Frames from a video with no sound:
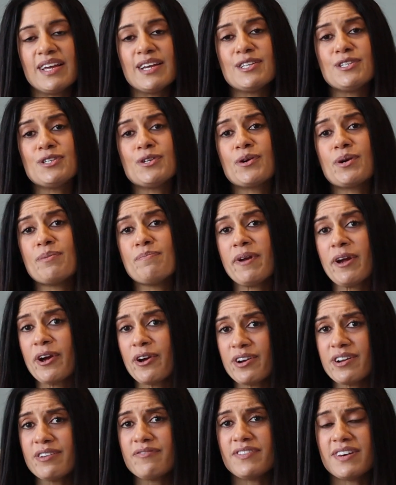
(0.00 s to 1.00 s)
So
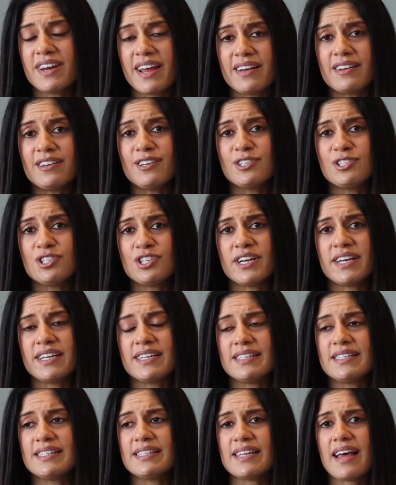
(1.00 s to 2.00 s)
comparative
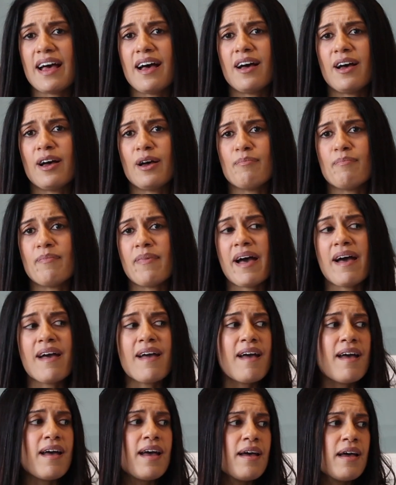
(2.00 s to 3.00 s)
negligence
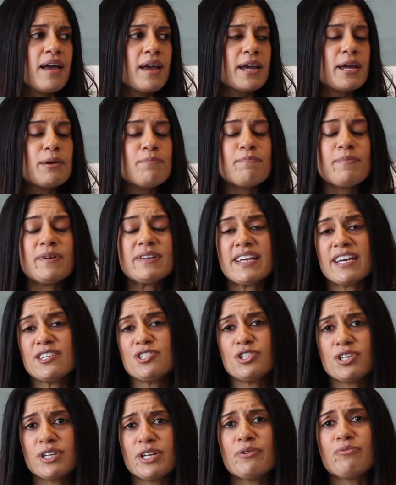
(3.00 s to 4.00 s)
can
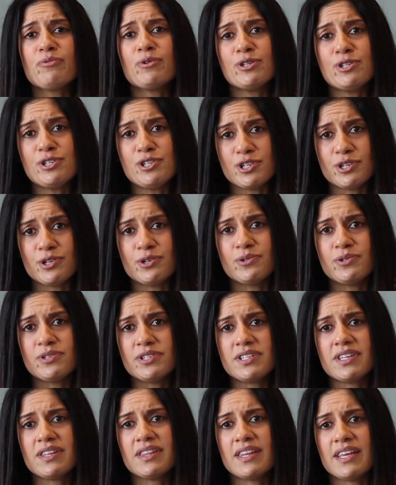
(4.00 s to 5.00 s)
potentially
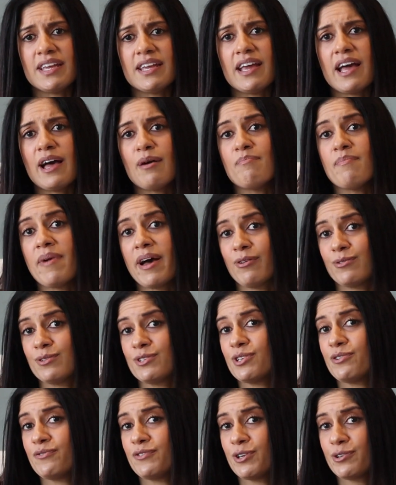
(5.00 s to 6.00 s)
reduce the
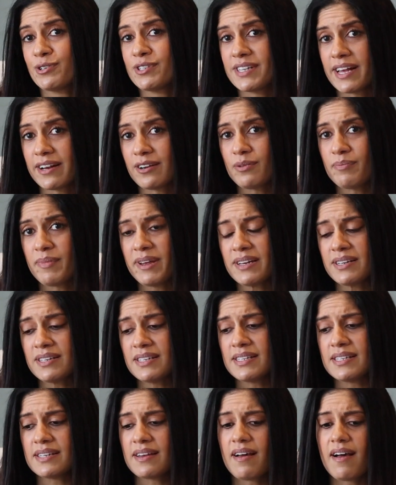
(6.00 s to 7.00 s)
amount of your
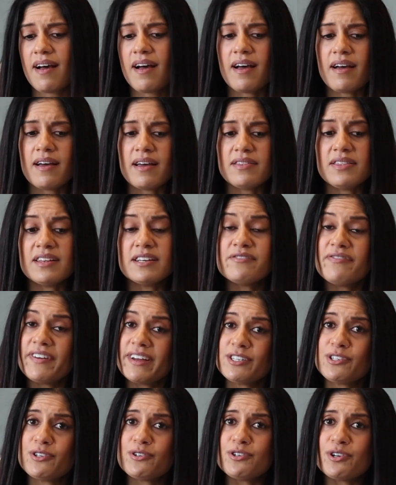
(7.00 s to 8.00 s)
settlement. The
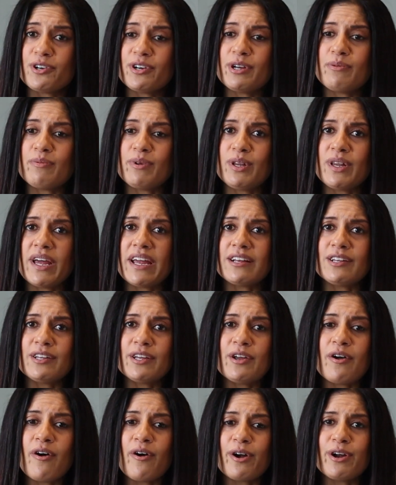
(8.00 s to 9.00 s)
defense attorney will
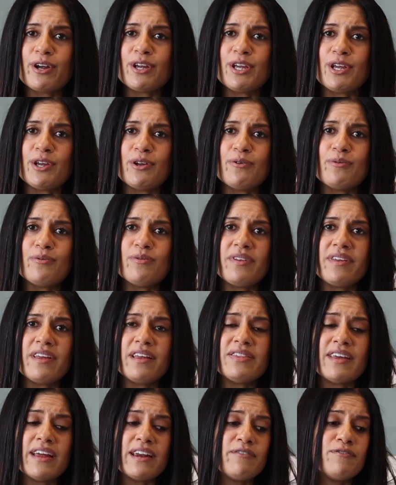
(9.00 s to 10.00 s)
likely argue
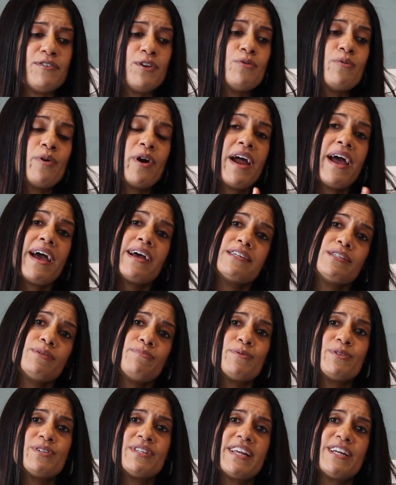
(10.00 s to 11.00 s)
that if you were X
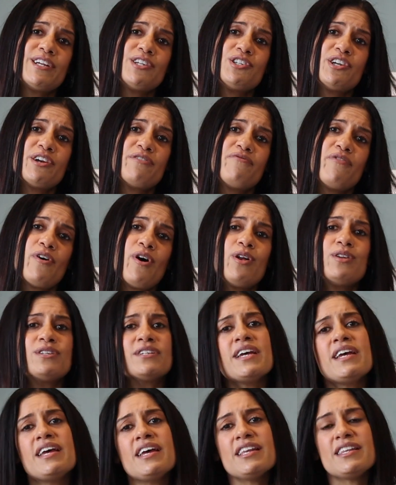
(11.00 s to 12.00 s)
percentage at
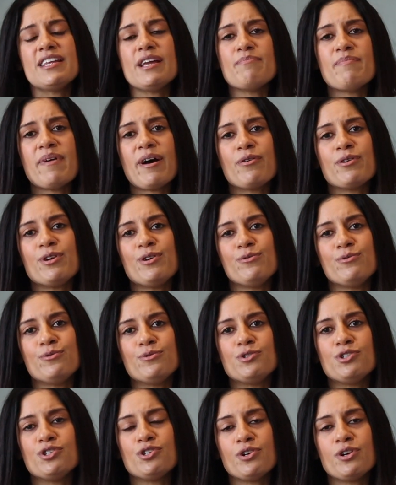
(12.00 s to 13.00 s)
fault, the amount you
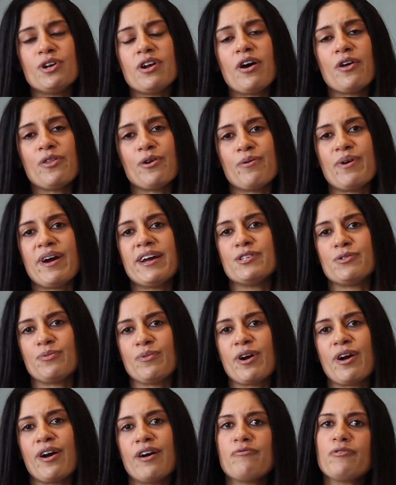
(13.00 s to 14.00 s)
should otherwise
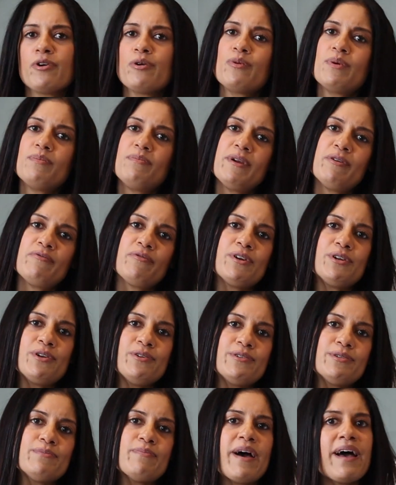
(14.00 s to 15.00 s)
recover would be
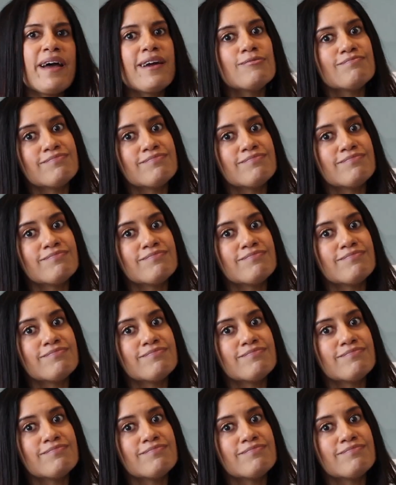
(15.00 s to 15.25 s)
reduced by